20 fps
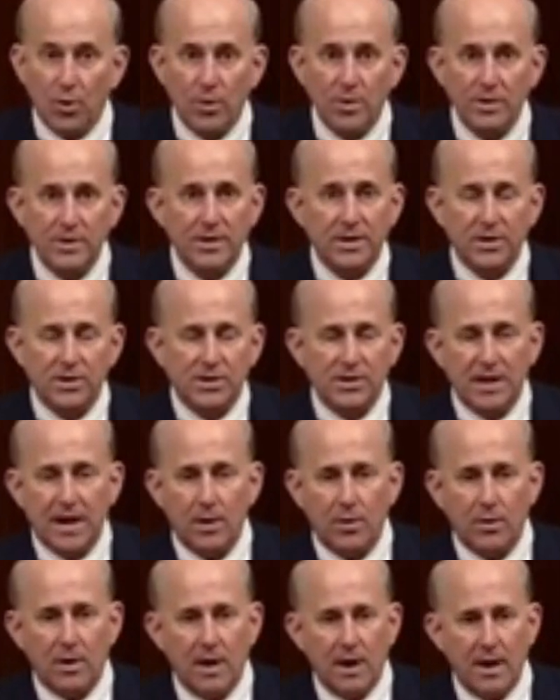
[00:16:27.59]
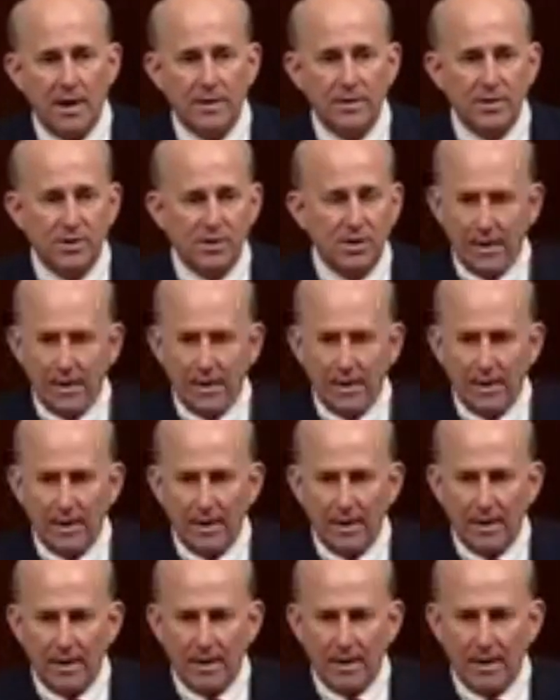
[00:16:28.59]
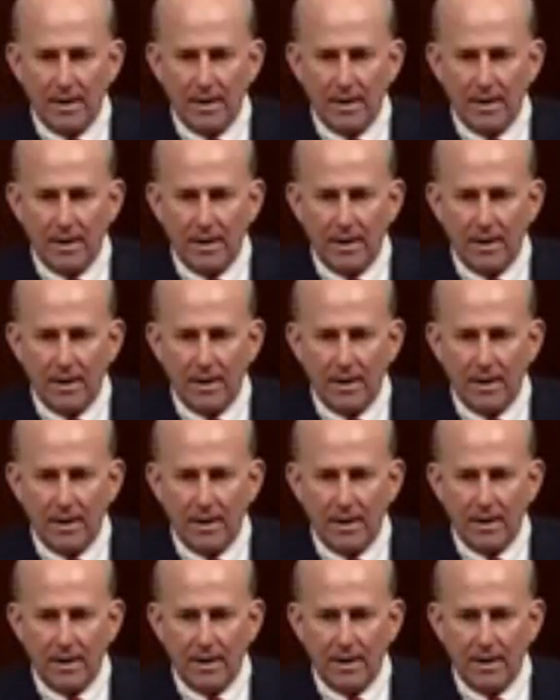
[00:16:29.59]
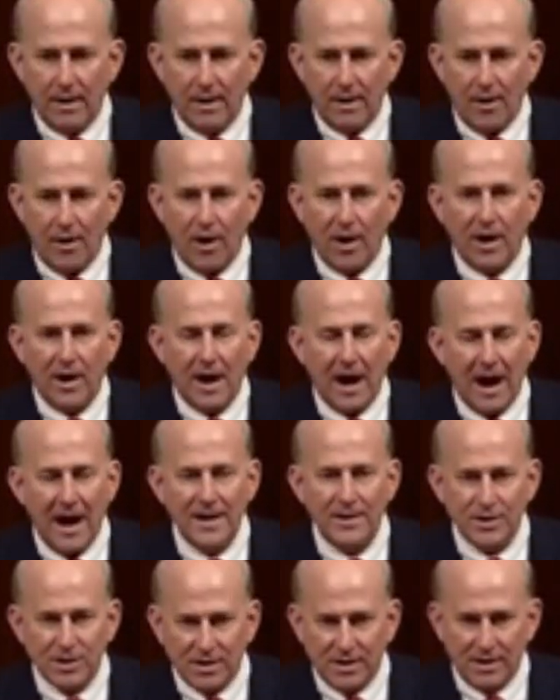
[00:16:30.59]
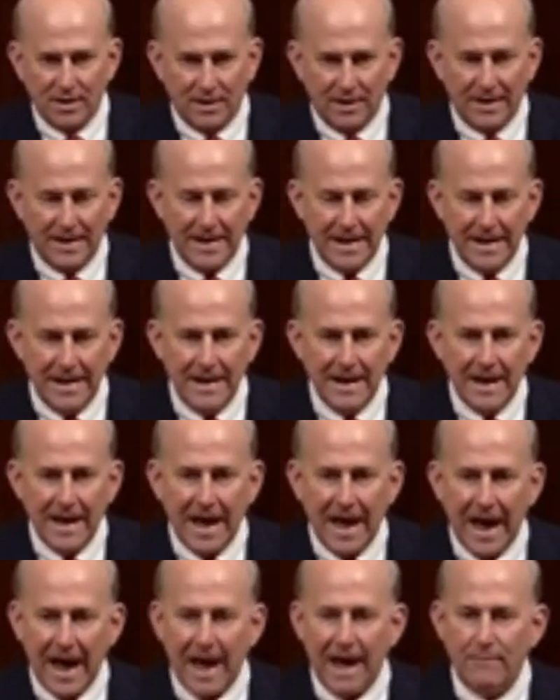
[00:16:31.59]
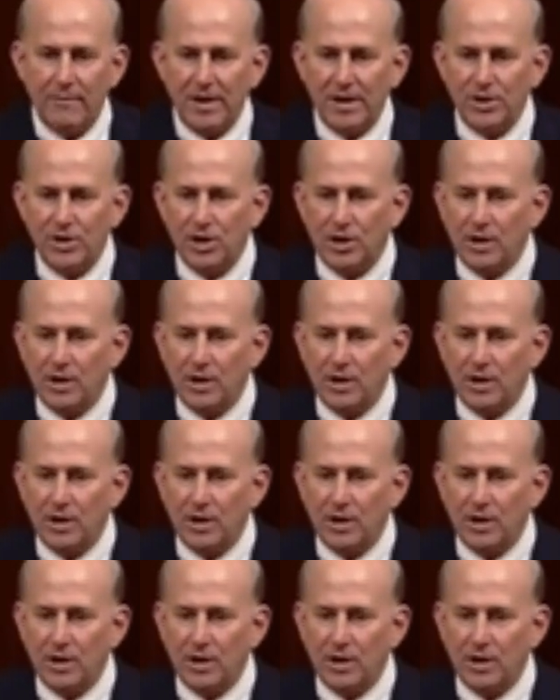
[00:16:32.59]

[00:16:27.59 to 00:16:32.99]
because you cannot pick up that gun until the background check is done